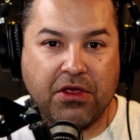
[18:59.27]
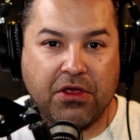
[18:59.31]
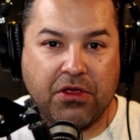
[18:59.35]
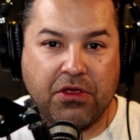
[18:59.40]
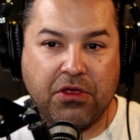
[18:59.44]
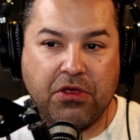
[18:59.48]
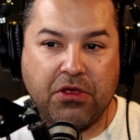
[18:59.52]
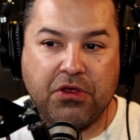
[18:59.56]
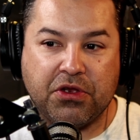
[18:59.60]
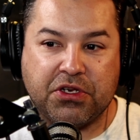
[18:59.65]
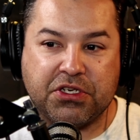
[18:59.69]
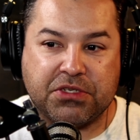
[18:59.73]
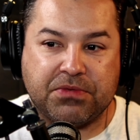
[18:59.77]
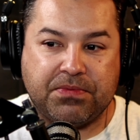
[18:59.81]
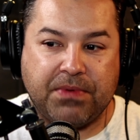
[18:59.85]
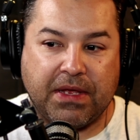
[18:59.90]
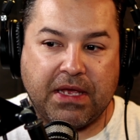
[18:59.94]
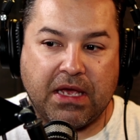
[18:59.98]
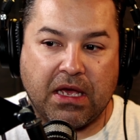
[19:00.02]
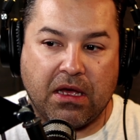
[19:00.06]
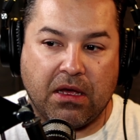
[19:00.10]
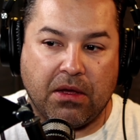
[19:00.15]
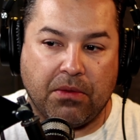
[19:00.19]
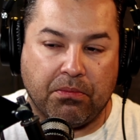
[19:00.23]
You just
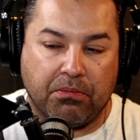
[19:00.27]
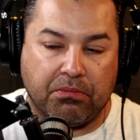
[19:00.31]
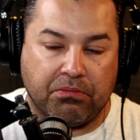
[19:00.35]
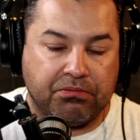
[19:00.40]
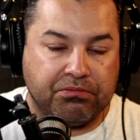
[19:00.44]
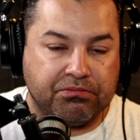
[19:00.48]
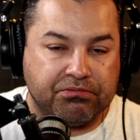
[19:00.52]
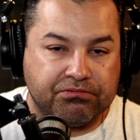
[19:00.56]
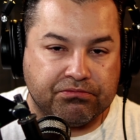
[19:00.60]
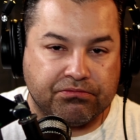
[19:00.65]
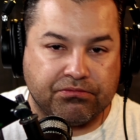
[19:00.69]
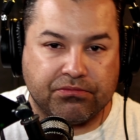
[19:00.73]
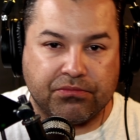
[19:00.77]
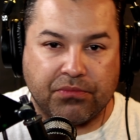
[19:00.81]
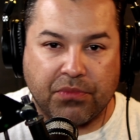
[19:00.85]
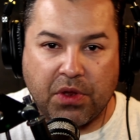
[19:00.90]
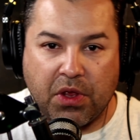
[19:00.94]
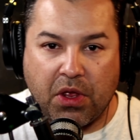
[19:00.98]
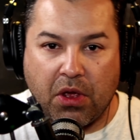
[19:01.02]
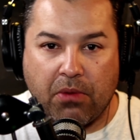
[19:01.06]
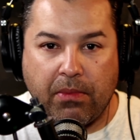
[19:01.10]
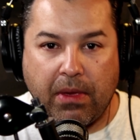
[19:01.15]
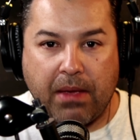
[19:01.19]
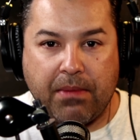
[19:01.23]
become, you
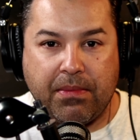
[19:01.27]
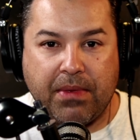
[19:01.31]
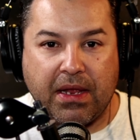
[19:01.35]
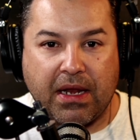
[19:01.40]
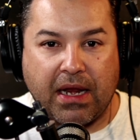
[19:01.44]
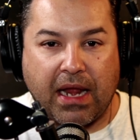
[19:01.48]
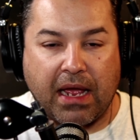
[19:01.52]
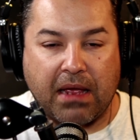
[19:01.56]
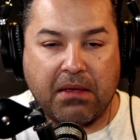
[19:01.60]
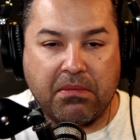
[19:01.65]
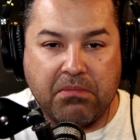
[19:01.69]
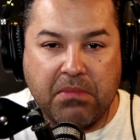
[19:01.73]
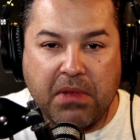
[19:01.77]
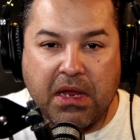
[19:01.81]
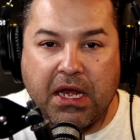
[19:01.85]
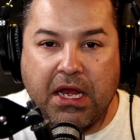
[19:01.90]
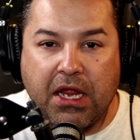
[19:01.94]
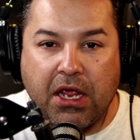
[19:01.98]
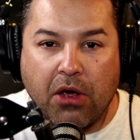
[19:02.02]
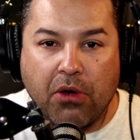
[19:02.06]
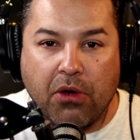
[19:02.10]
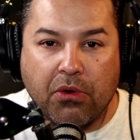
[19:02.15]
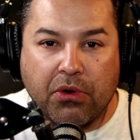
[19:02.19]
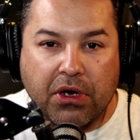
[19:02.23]
know, maybe like
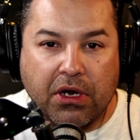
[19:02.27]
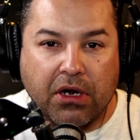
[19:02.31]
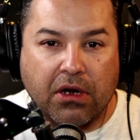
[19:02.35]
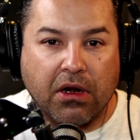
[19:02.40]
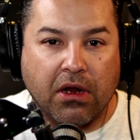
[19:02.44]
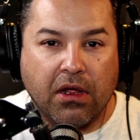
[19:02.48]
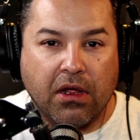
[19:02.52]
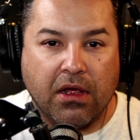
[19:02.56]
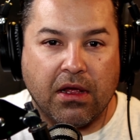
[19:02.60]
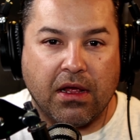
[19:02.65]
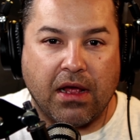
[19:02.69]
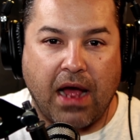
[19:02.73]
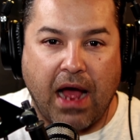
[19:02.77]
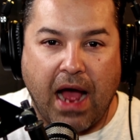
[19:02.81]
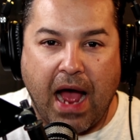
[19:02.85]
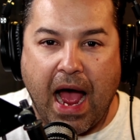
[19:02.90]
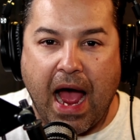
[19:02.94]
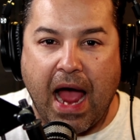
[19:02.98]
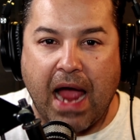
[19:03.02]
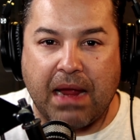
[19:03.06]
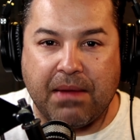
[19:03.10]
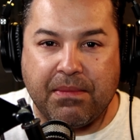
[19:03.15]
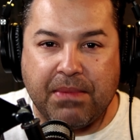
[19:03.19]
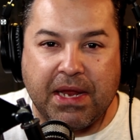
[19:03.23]
mediocre,
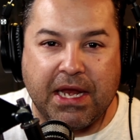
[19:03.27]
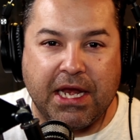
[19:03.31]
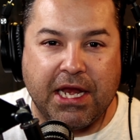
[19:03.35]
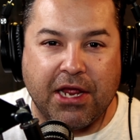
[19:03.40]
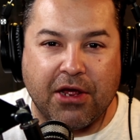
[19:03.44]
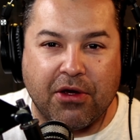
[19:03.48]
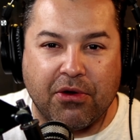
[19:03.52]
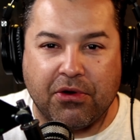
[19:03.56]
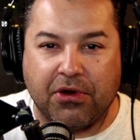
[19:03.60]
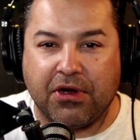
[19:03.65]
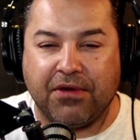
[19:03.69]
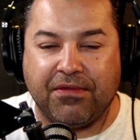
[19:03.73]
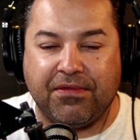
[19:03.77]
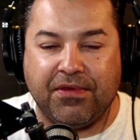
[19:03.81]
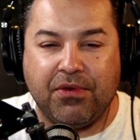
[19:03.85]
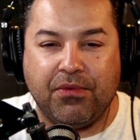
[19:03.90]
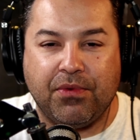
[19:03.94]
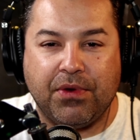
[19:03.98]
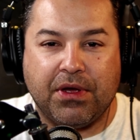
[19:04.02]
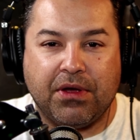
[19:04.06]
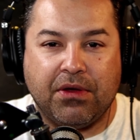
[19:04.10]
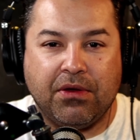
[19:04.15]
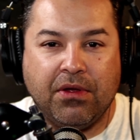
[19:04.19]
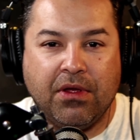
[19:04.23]
high mediocre, if you
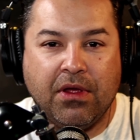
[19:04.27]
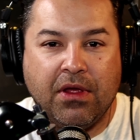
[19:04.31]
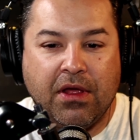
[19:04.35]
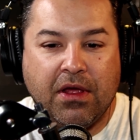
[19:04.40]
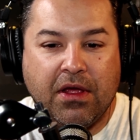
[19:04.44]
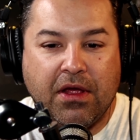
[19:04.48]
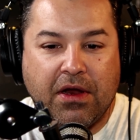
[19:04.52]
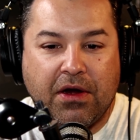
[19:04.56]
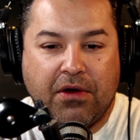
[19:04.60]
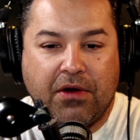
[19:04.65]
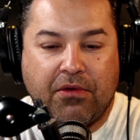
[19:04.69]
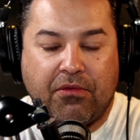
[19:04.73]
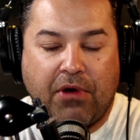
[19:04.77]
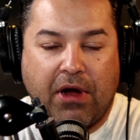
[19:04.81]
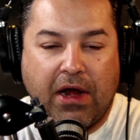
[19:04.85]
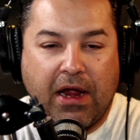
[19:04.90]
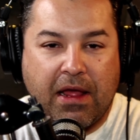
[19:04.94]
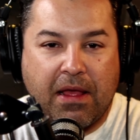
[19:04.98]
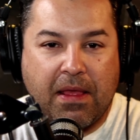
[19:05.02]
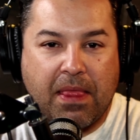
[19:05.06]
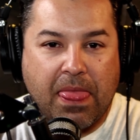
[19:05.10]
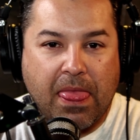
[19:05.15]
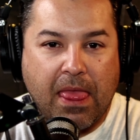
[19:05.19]
will right?